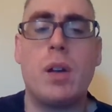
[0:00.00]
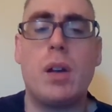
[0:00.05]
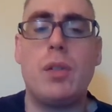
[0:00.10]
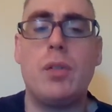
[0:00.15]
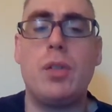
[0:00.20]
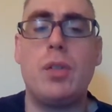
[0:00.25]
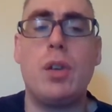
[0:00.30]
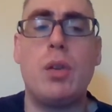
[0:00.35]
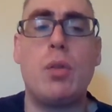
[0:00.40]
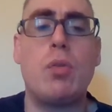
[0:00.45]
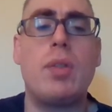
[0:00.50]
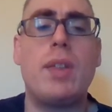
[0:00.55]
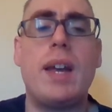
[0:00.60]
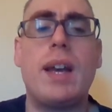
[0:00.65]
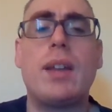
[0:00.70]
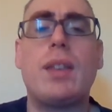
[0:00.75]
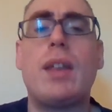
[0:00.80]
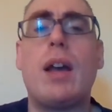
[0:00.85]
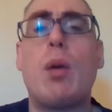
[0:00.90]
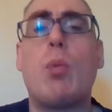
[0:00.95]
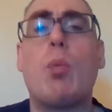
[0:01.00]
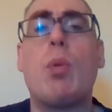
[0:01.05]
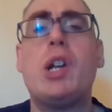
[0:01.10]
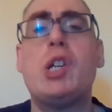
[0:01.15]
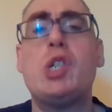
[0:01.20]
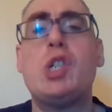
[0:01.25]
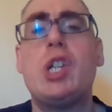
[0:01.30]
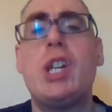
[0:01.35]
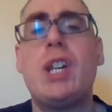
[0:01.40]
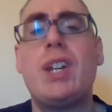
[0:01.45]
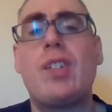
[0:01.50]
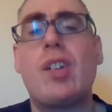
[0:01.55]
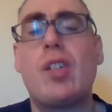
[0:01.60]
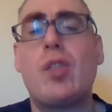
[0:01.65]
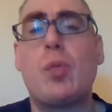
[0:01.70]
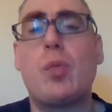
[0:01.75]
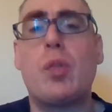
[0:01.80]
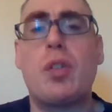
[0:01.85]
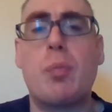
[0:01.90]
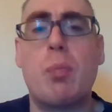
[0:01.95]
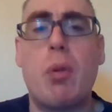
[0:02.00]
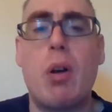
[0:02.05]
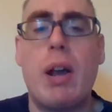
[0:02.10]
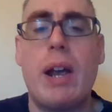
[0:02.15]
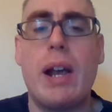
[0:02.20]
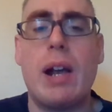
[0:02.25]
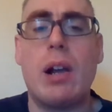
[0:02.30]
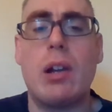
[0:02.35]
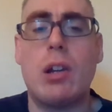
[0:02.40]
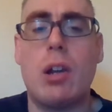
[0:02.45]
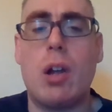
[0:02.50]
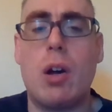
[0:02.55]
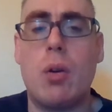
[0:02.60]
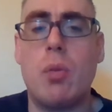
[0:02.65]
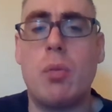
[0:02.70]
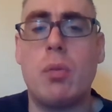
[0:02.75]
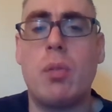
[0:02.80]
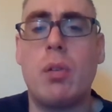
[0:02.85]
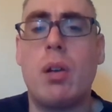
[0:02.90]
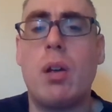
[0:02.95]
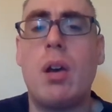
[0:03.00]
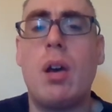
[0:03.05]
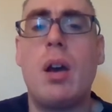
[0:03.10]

Do you think that when Jesus was praying alone,